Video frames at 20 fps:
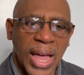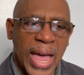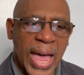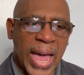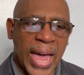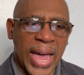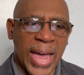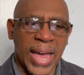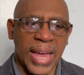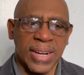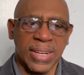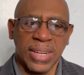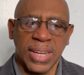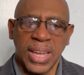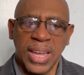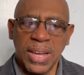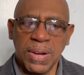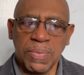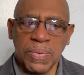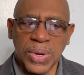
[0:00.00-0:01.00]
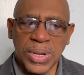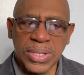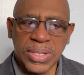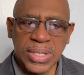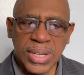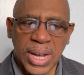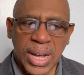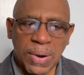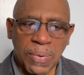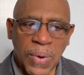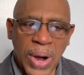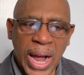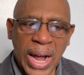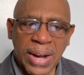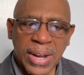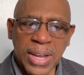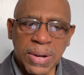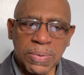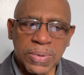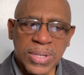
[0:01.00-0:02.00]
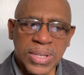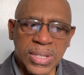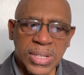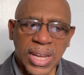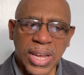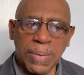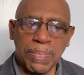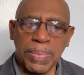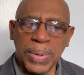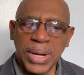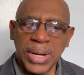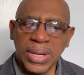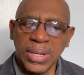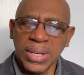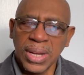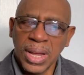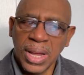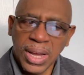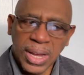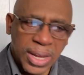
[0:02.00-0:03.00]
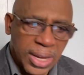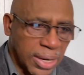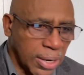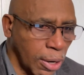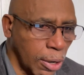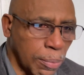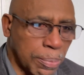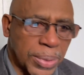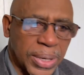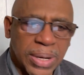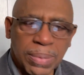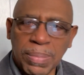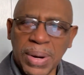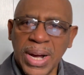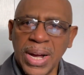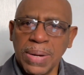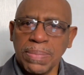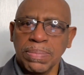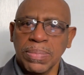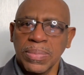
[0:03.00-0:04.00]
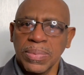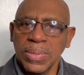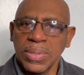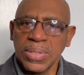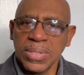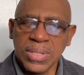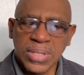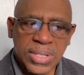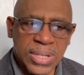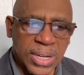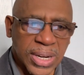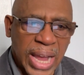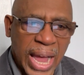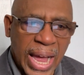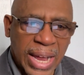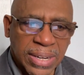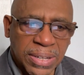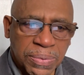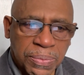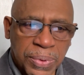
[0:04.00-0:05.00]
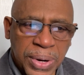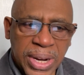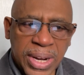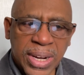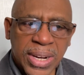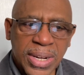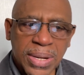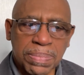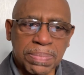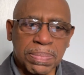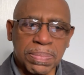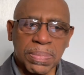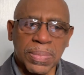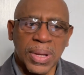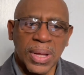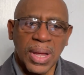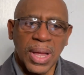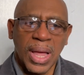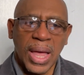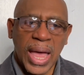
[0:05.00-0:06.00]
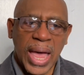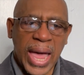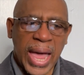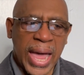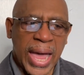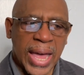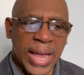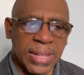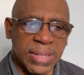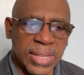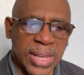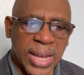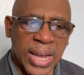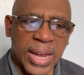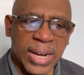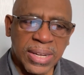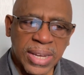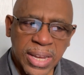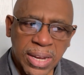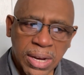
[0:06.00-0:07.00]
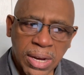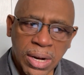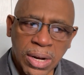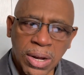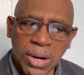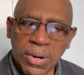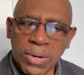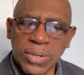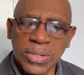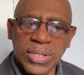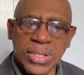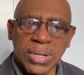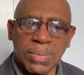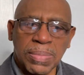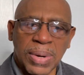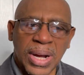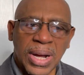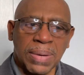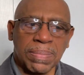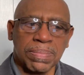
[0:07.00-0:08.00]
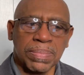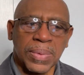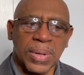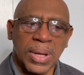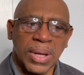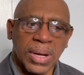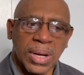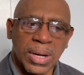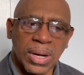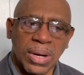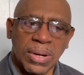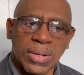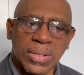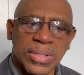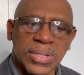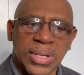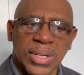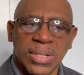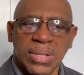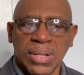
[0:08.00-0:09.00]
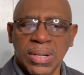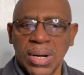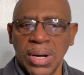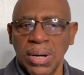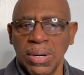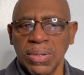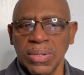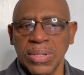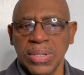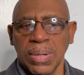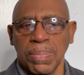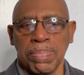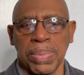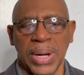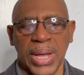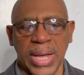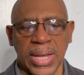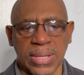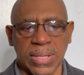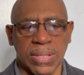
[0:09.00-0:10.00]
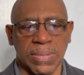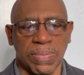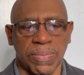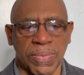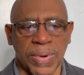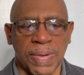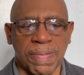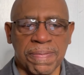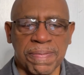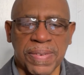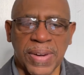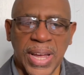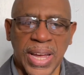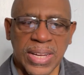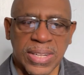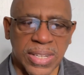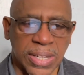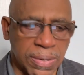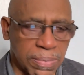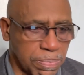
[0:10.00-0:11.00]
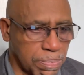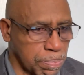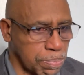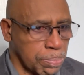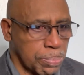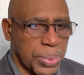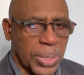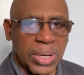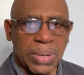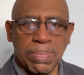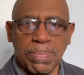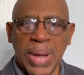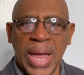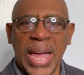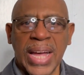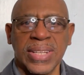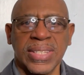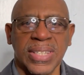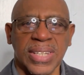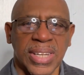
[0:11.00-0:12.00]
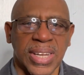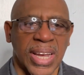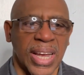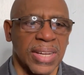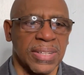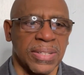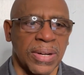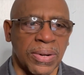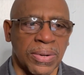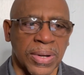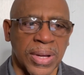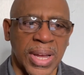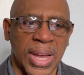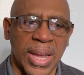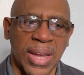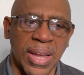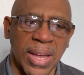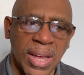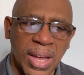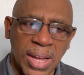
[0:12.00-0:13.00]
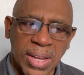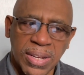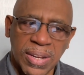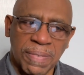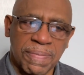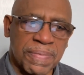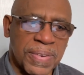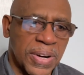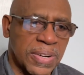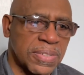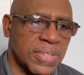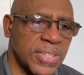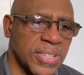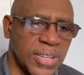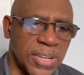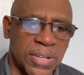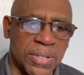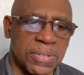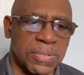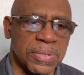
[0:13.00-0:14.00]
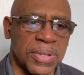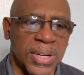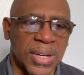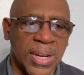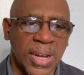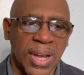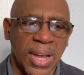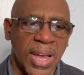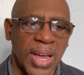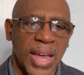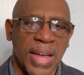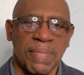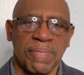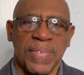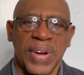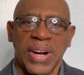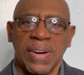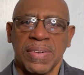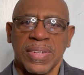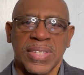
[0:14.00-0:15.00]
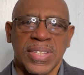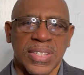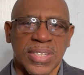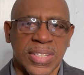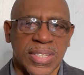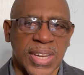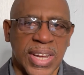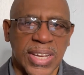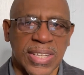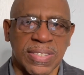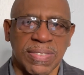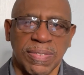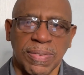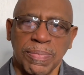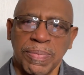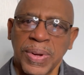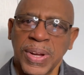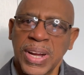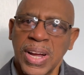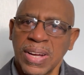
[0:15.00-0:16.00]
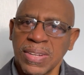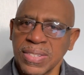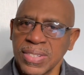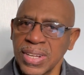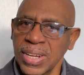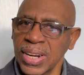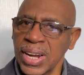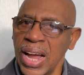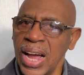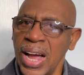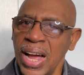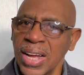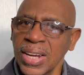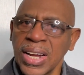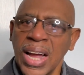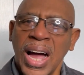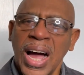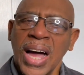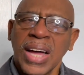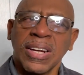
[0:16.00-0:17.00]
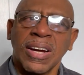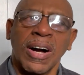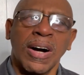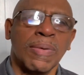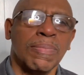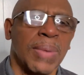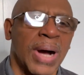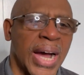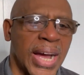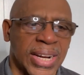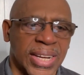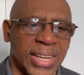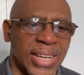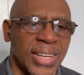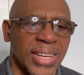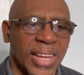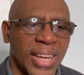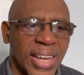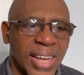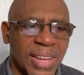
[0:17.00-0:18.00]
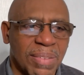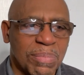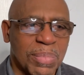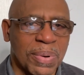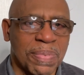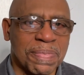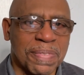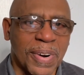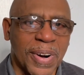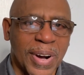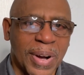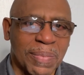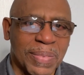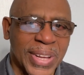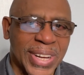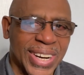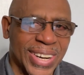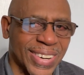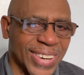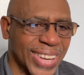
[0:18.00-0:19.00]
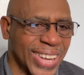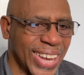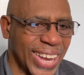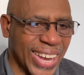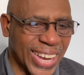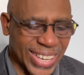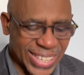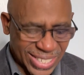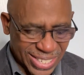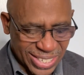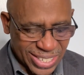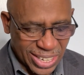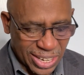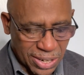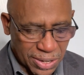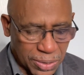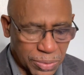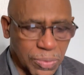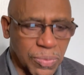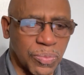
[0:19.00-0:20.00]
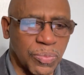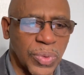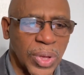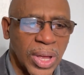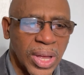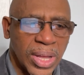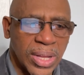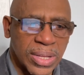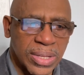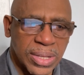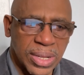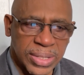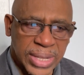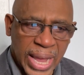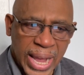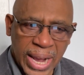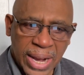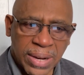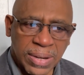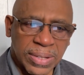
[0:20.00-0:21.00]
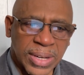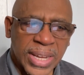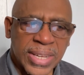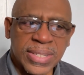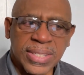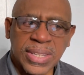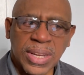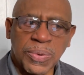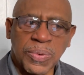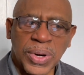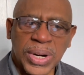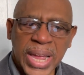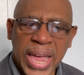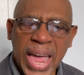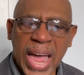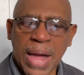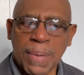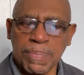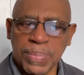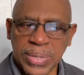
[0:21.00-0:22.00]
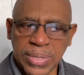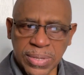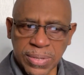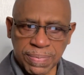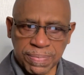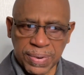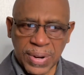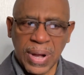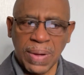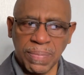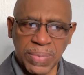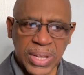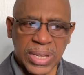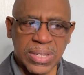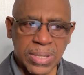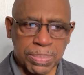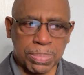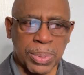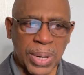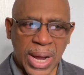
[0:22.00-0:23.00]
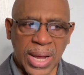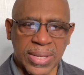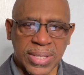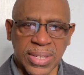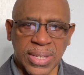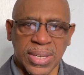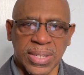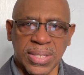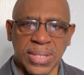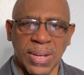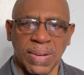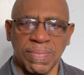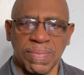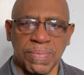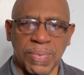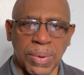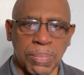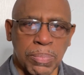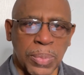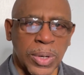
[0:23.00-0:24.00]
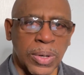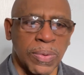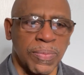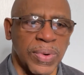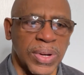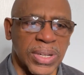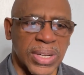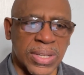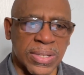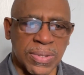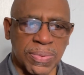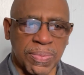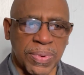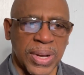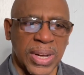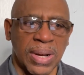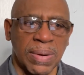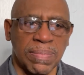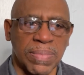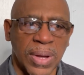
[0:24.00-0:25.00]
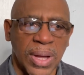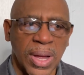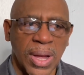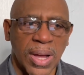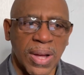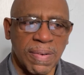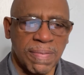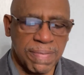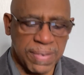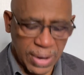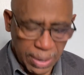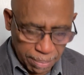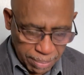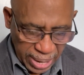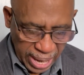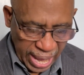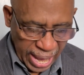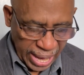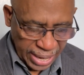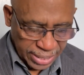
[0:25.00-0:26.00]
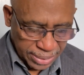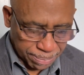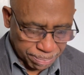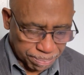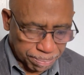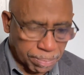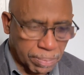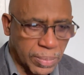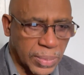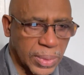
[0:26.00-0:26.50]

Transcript: And he was, while he was sleeping, he opened him up, took out a rib, and then he closed him up, closed the place with flesh. He put him back together, okay? The first surgery, and very successful because the God Almighty performed it, okay? So now let's see what happens from this process of removing this rib from Adam.